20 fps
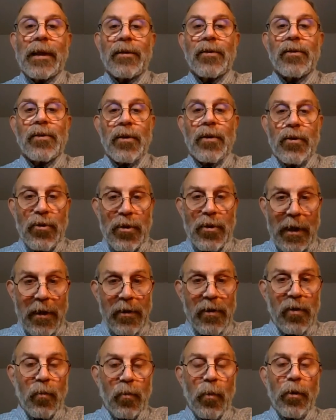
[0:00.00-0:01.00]
that
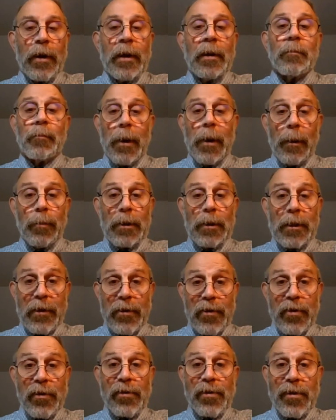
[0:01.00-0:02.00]
suggest we're in
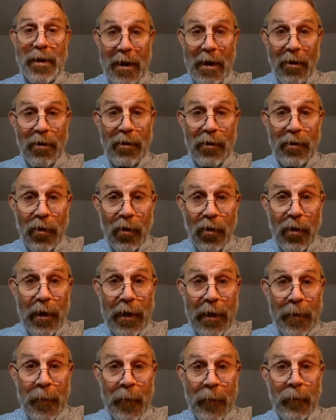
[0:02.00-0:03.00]
bubblicious
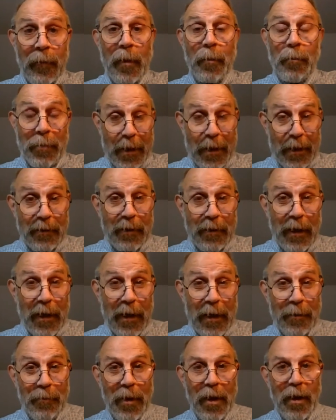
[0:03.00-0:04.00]
territory, big
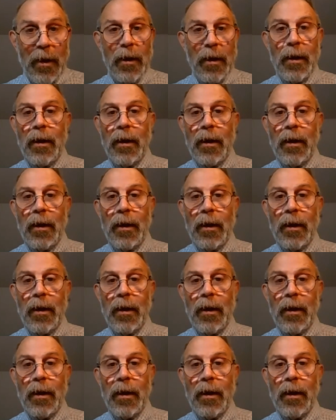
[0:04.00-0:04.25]
time.